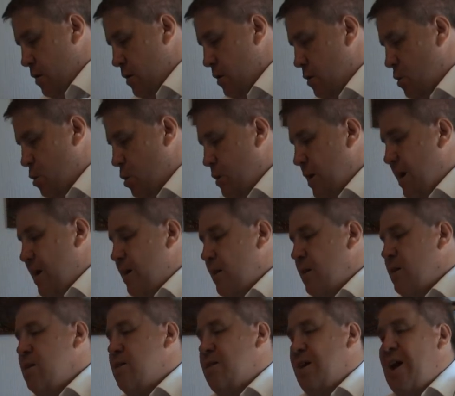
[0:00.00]
So
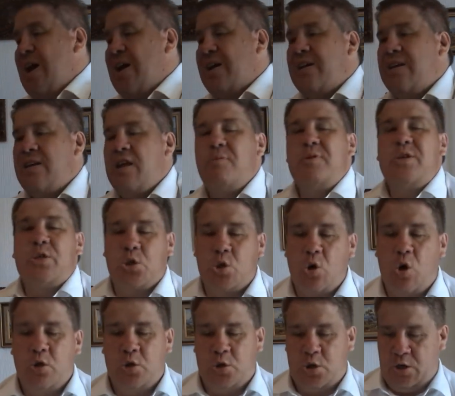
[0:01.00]
that is academic
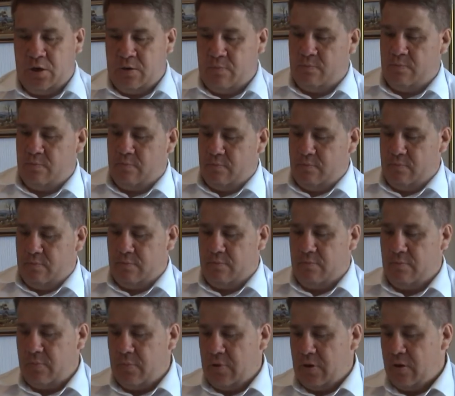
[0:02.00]
scholarship
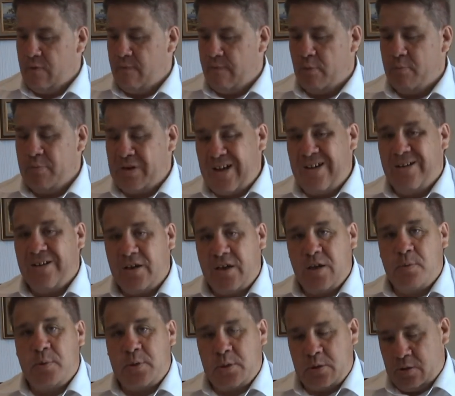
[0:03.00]
from Dan
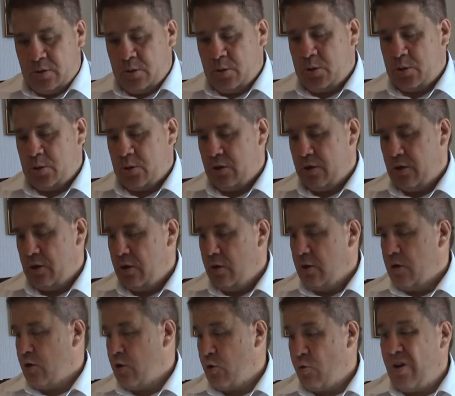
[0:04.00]
Gibson's
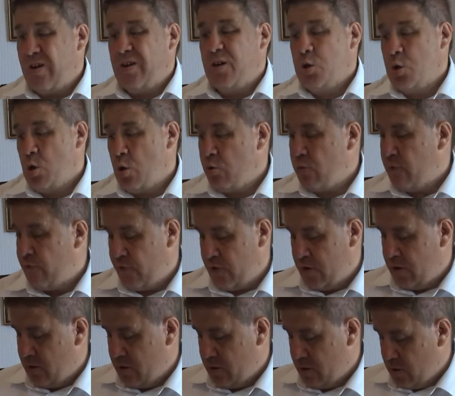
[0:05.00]
Quranic
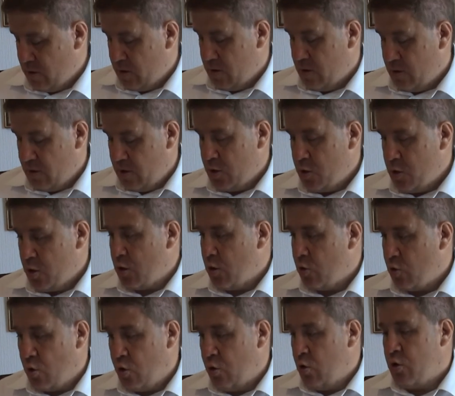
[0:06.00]
Geography. And you can
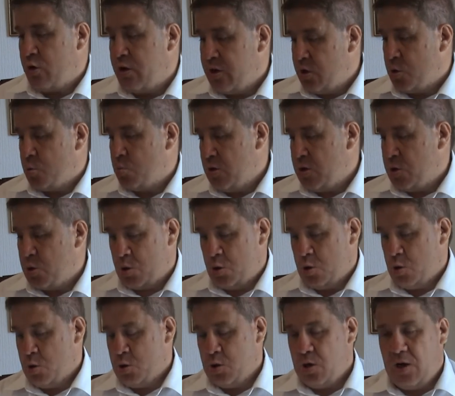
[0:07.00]
go and look at his
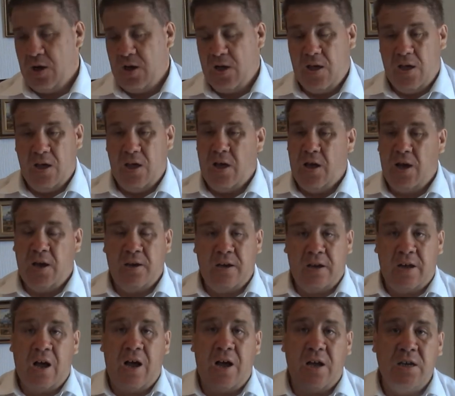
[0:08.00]
research. And the
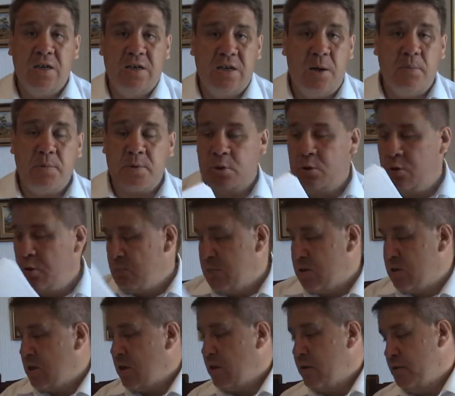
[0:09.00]
guy is absolutely
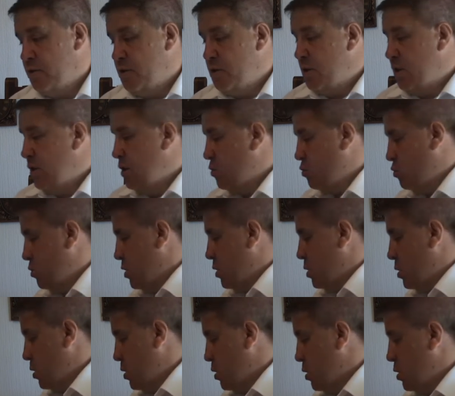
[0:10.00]
meticulous in his
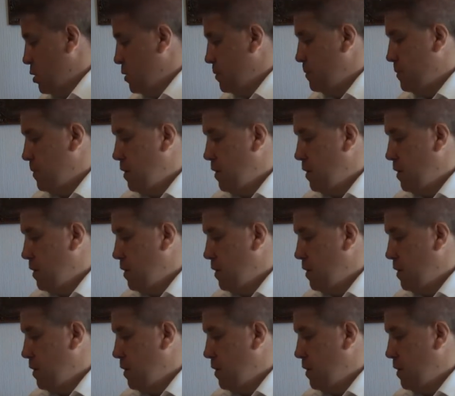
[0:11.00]
research.